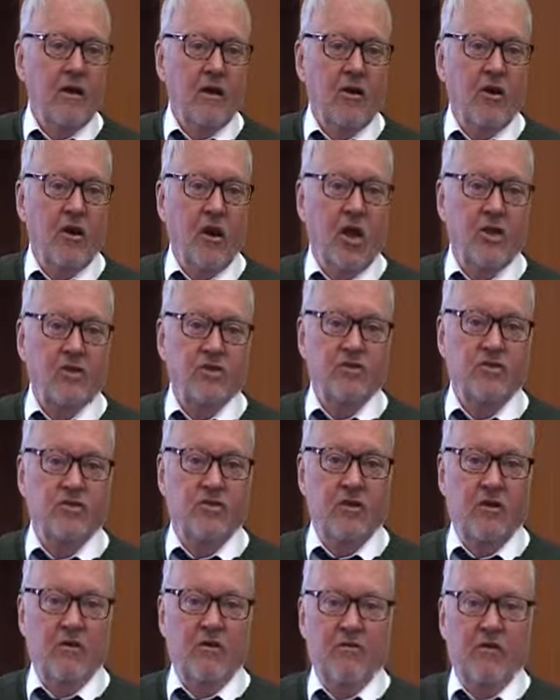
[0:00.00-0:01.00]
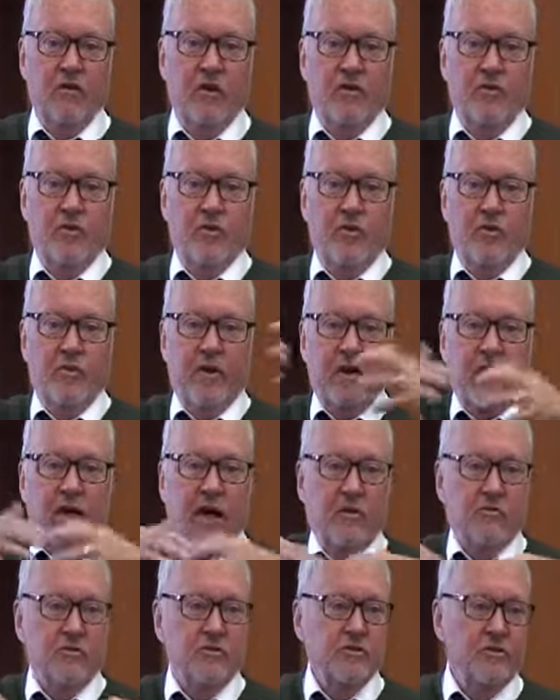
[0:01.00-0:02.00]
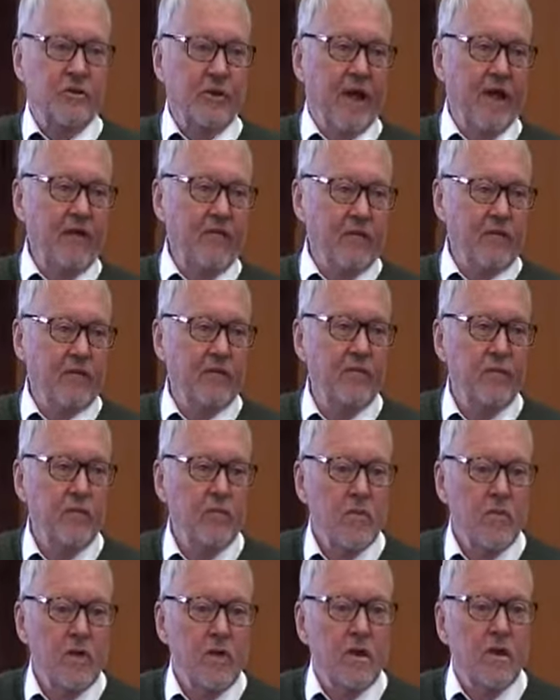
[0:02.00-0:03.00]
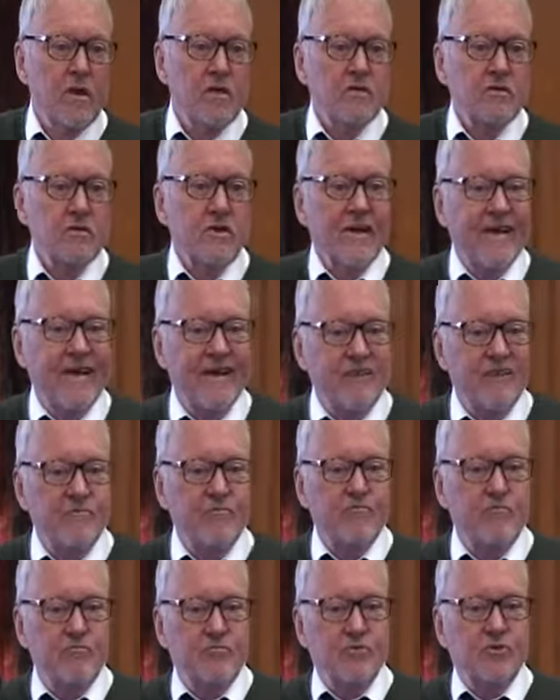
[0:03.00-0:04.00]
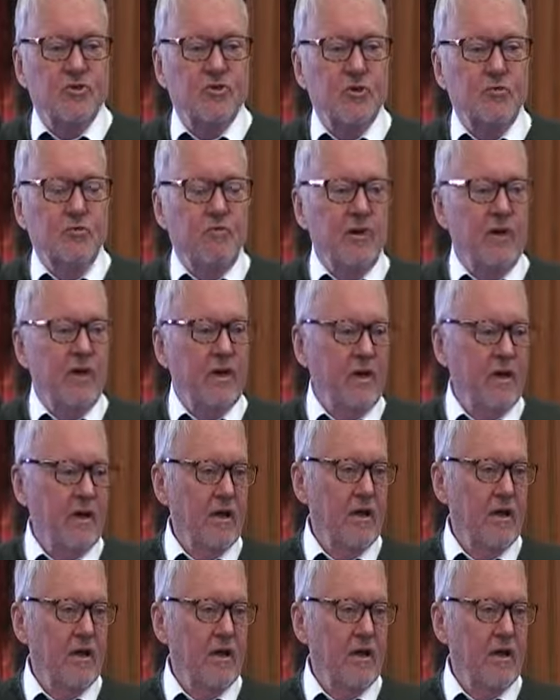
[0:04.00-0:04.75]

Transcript: lots of European countries together. So it should be